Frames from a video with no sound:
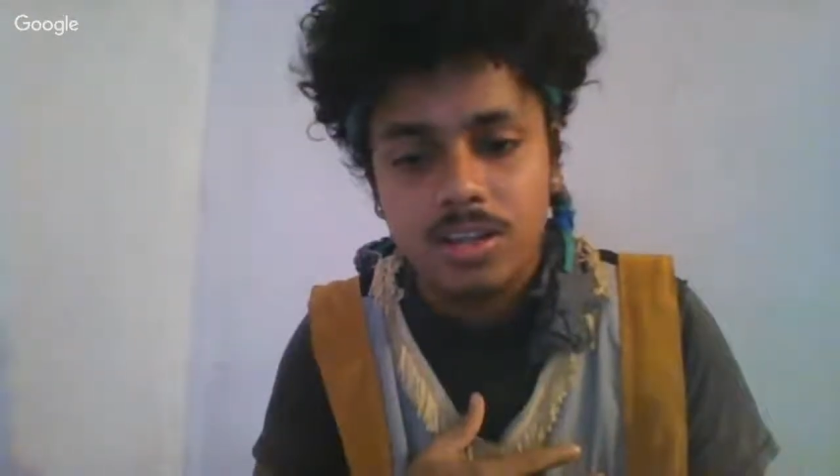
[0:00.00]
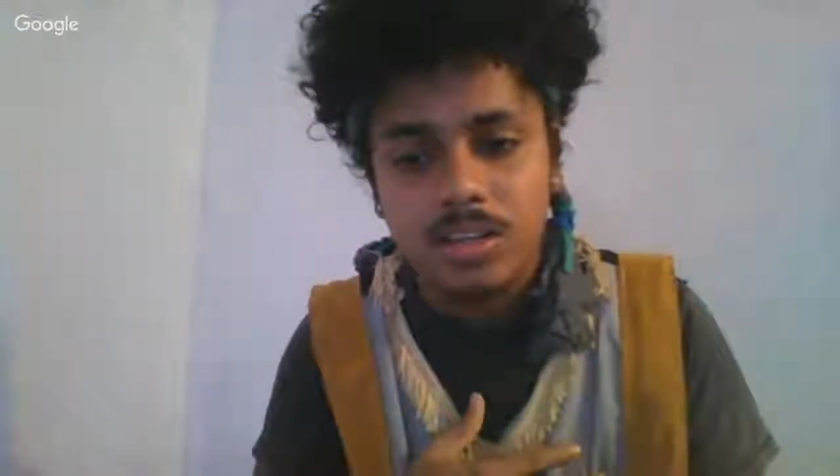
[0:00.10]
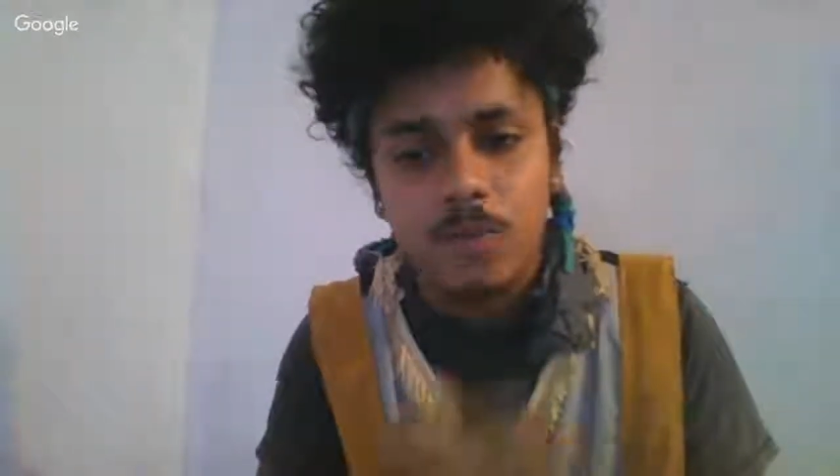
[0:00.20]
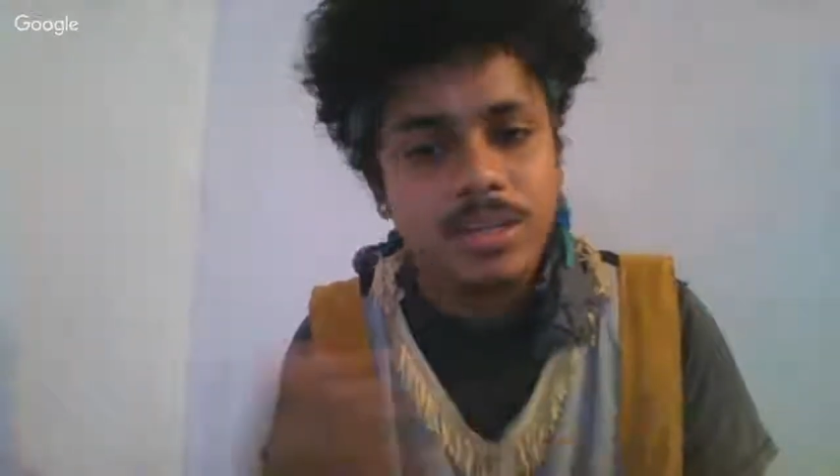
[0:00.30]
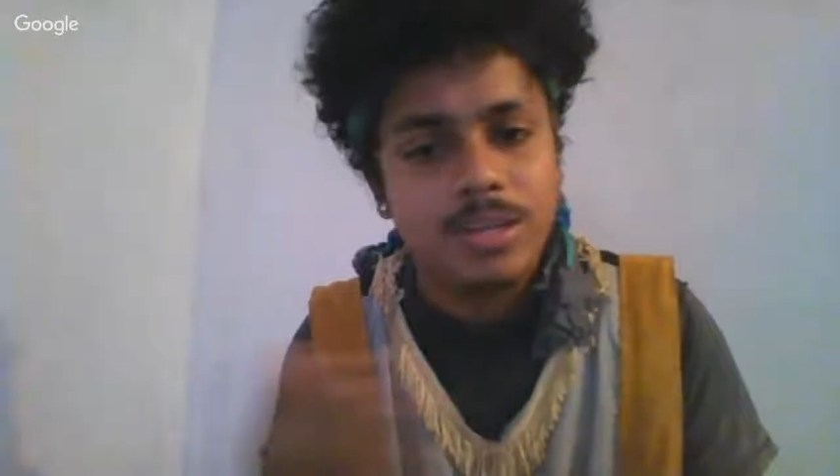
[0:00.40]

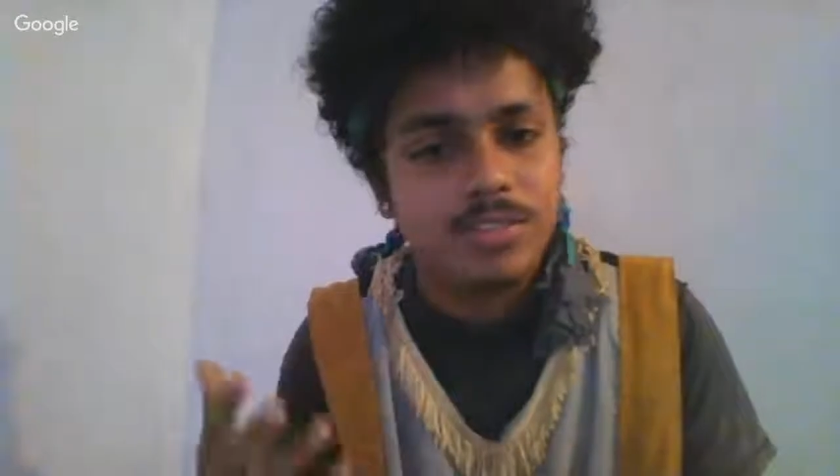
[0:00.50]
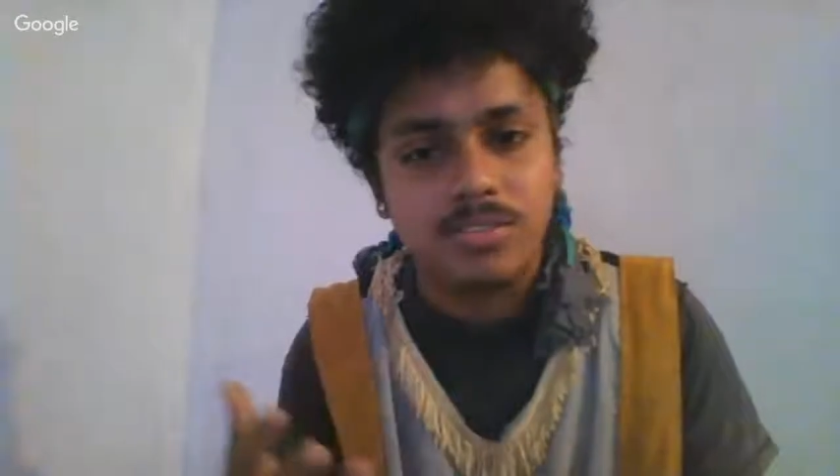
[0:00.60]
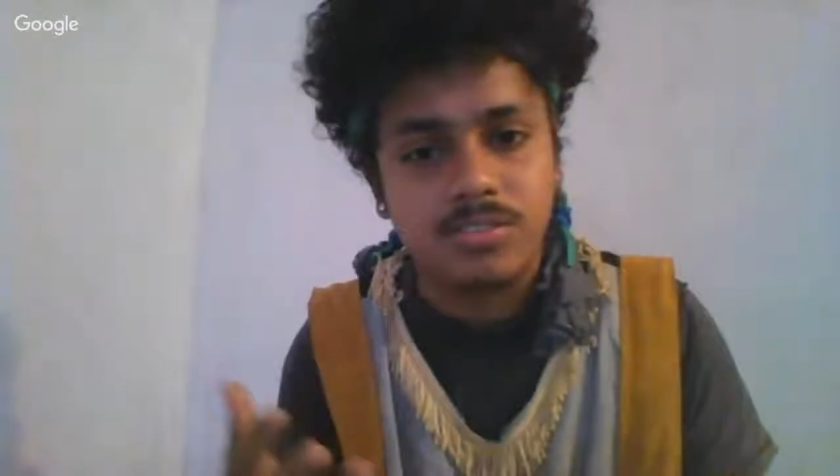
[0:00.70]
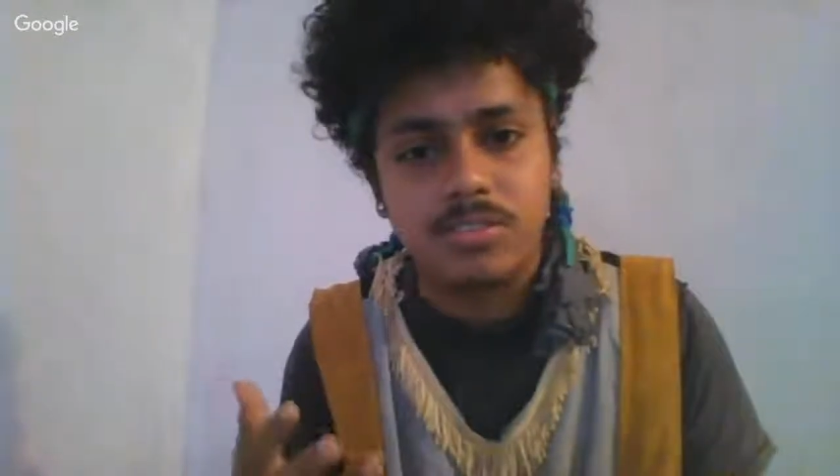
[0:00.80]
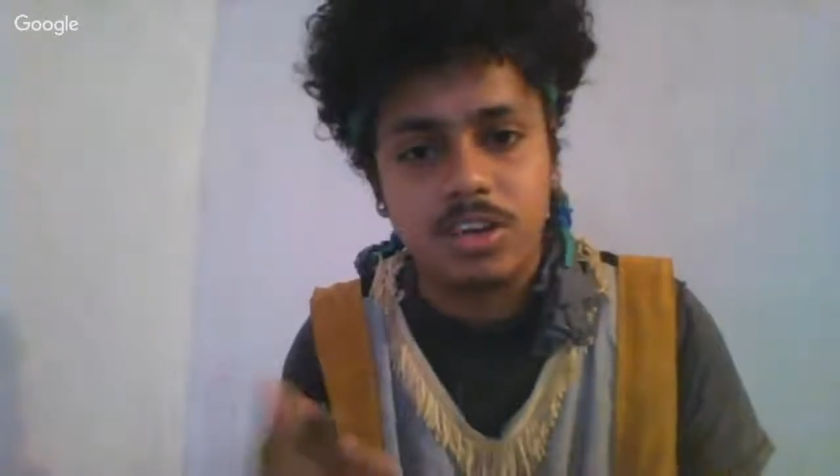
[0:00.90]
That way it
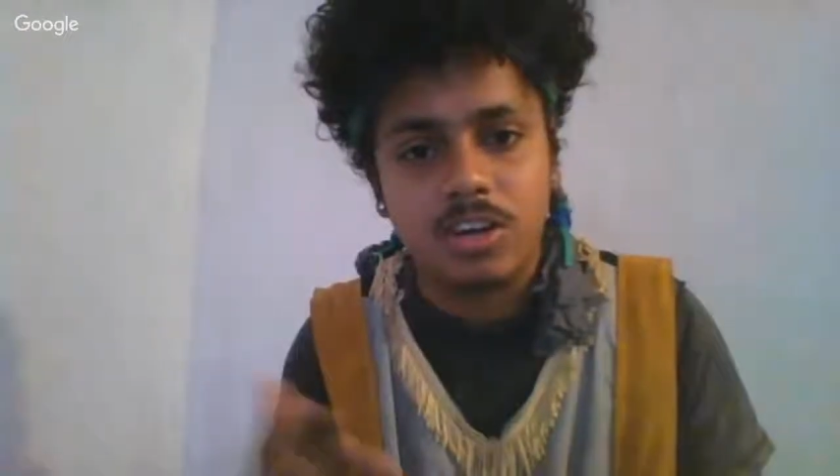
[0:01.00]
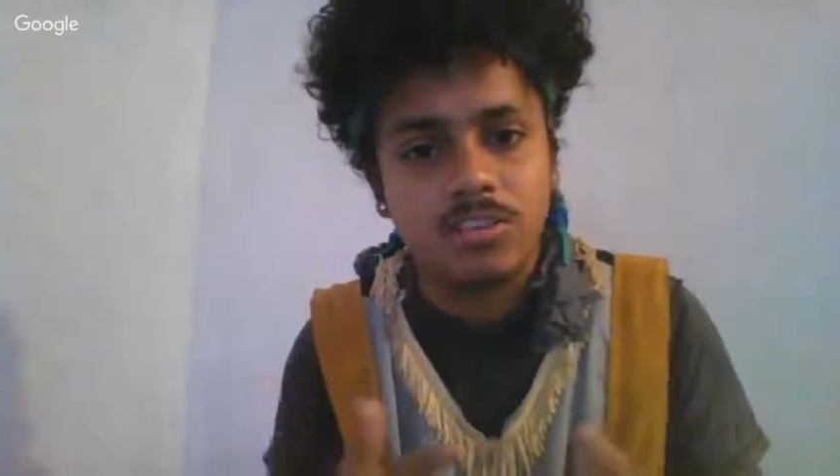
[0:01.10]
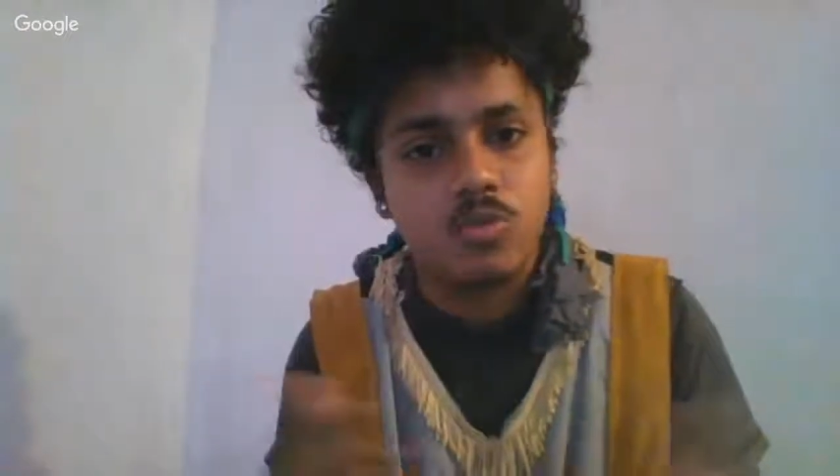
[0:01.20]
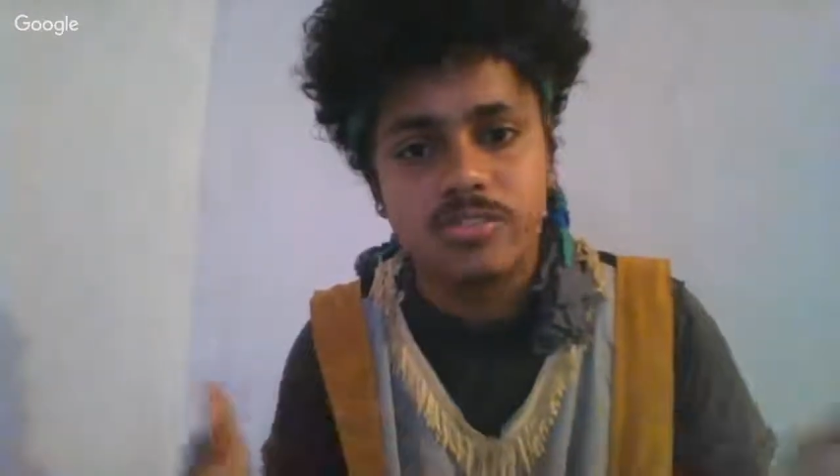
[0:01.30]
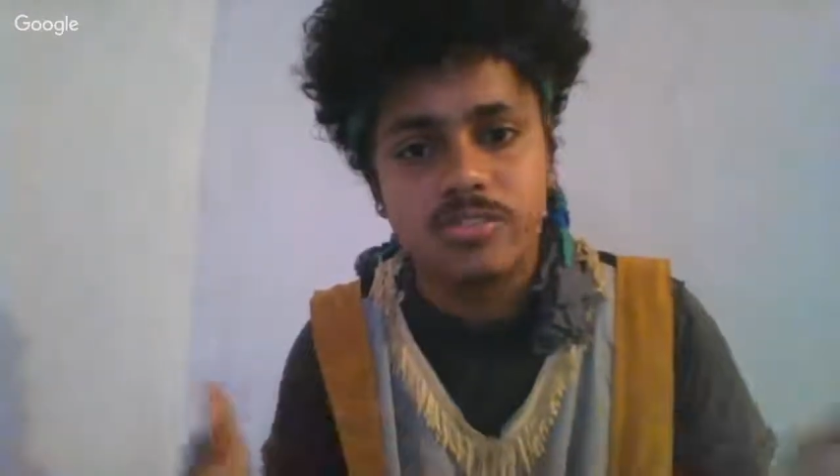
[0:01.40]
is. They
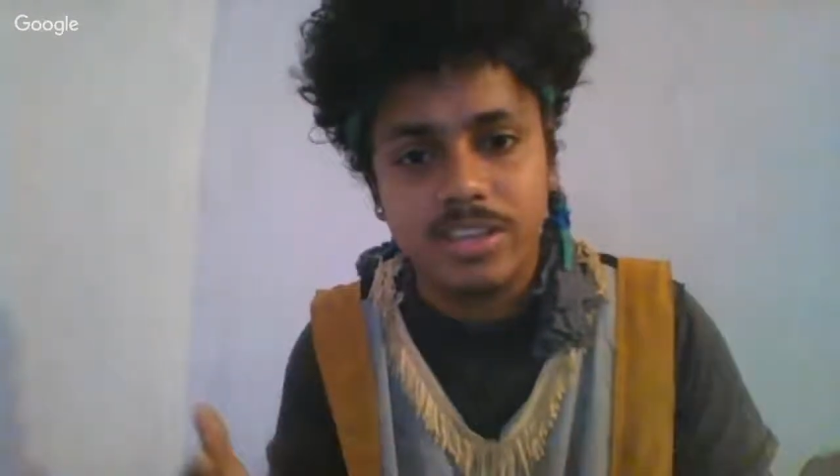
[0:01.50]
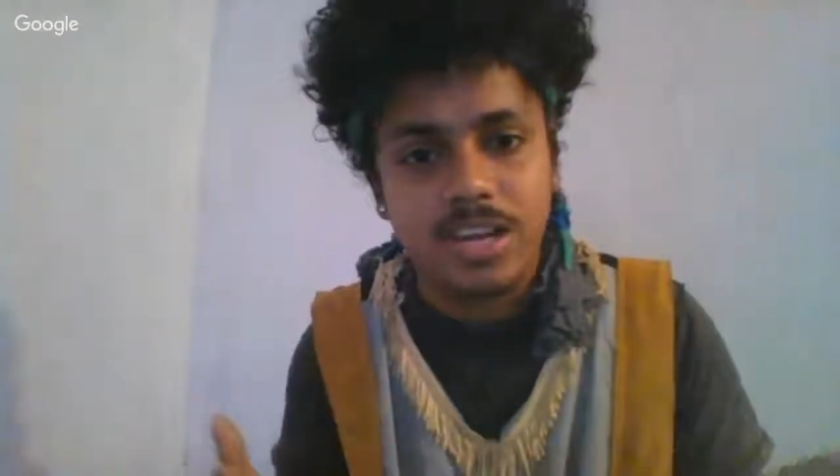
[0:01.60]
continue saying